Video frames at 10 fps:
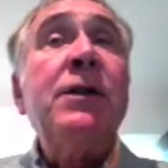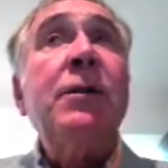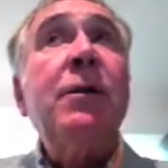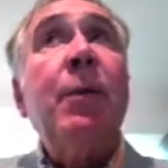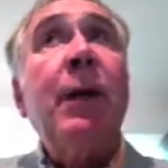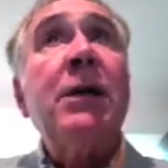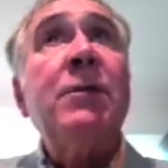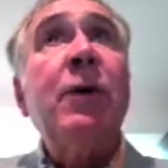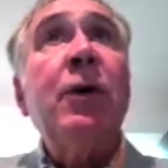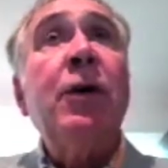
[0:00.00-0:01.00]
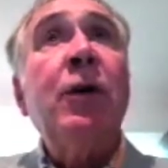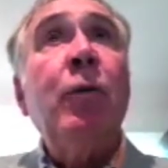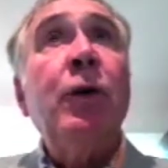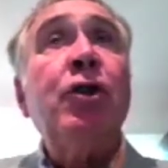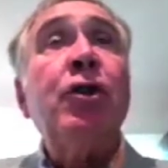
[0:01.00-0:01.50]
That is
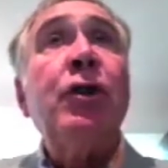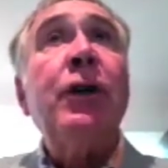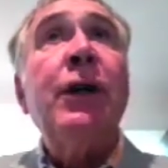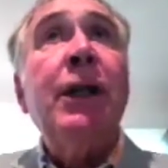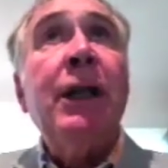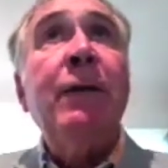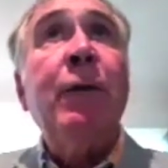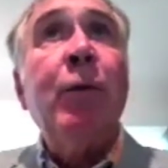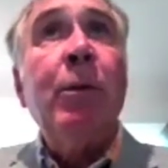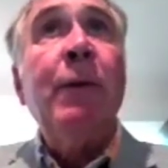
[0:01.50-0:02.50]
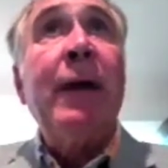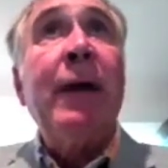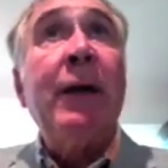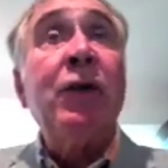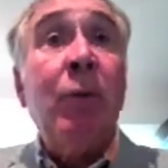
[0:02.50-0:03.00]
plasma in which the von
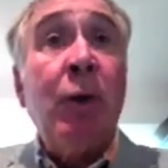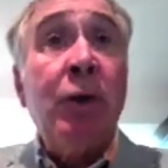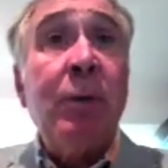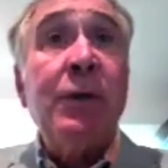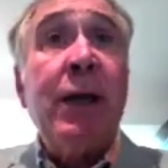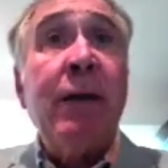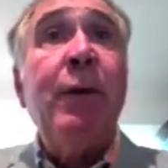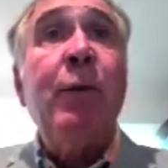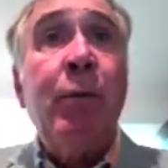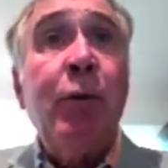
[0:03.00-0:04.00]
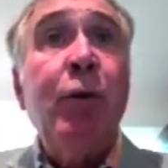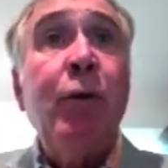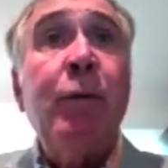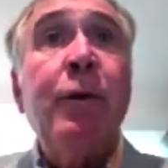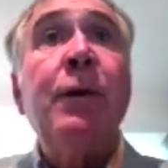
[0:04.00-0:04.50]
Willebrand factor multimers have been
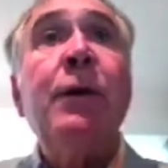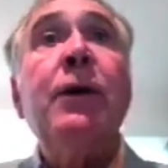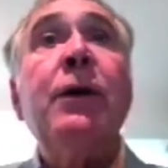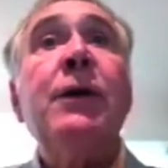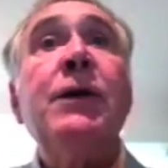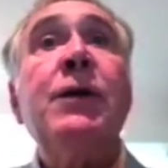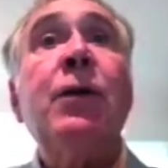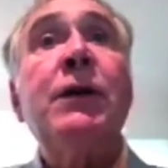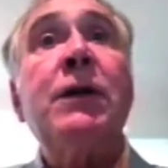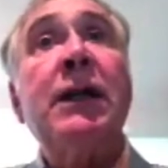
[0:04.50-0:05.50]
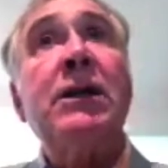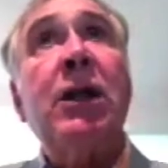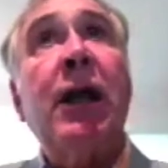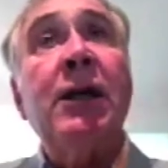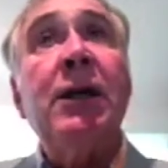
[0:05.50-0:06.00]
removed, so it's
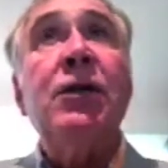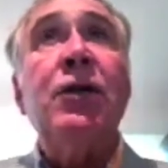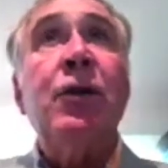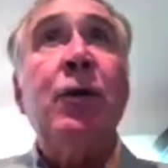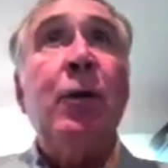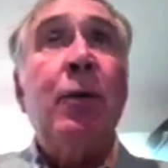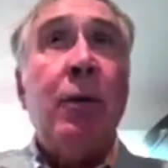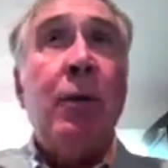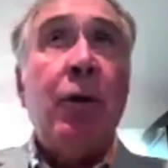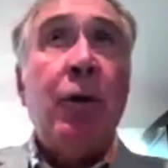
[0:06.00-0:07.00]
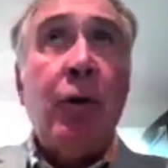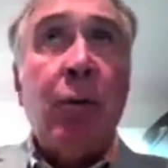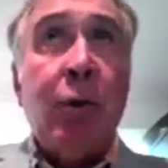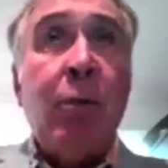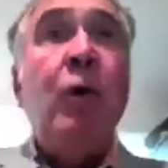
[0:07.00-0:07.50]
less likely to
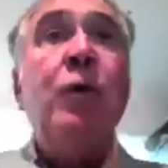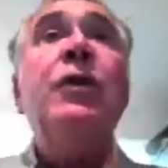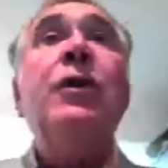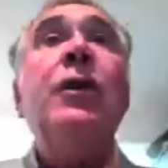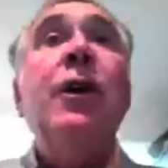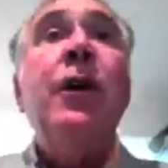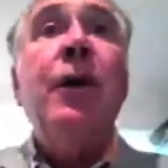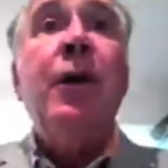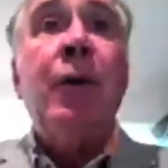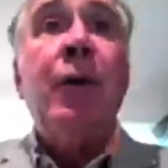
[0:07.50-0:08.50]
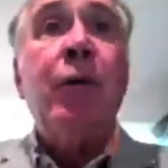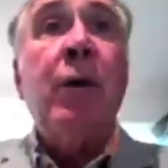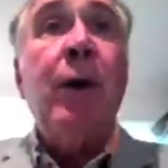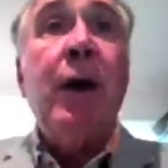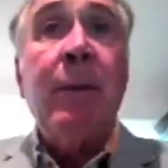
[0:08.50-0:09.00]
promote their
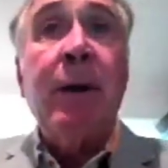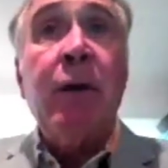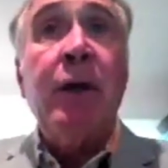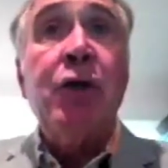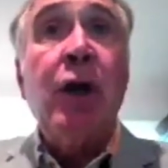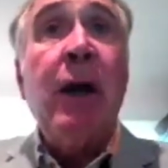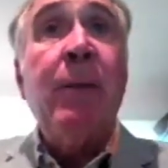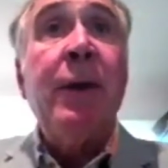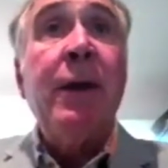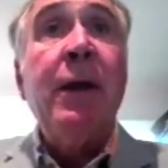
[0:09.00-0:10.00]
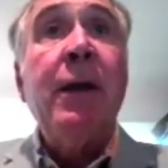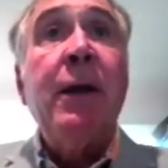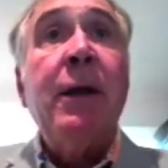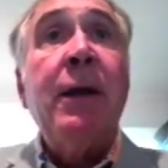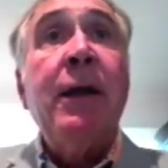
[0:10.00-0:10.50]
thrombotic microangiopathy.